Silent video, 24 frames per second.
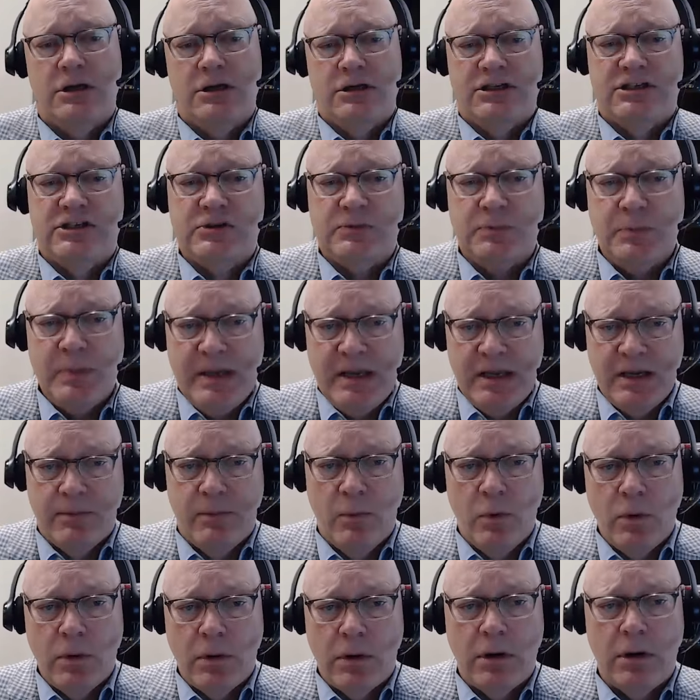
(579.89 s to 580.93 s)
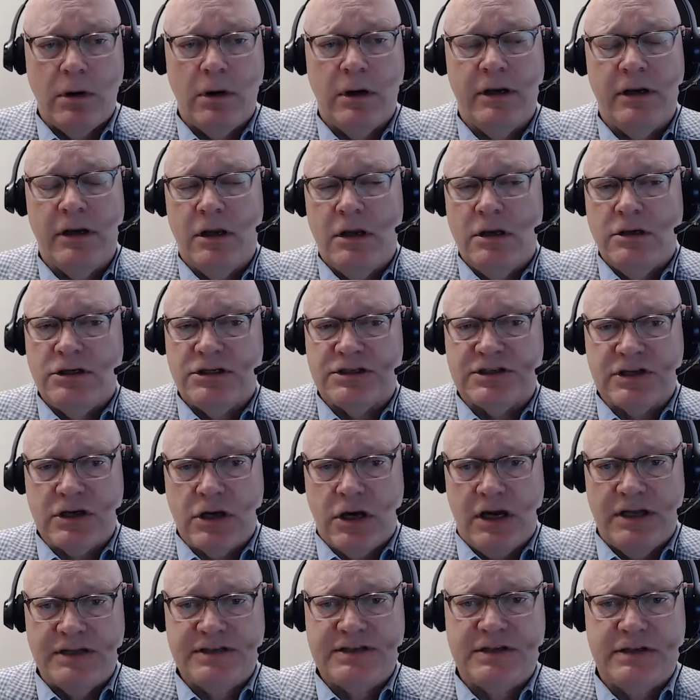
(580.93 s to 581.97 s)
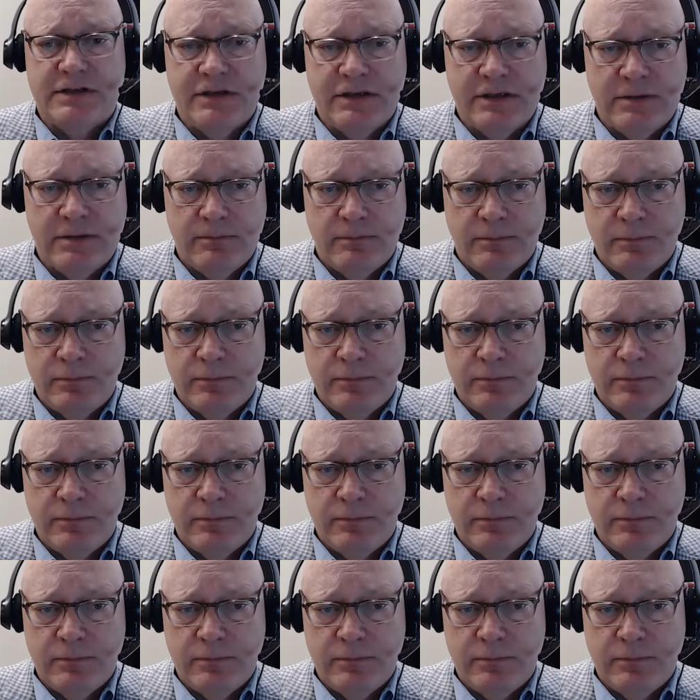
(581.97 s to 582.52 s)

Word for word: speak more and just constantly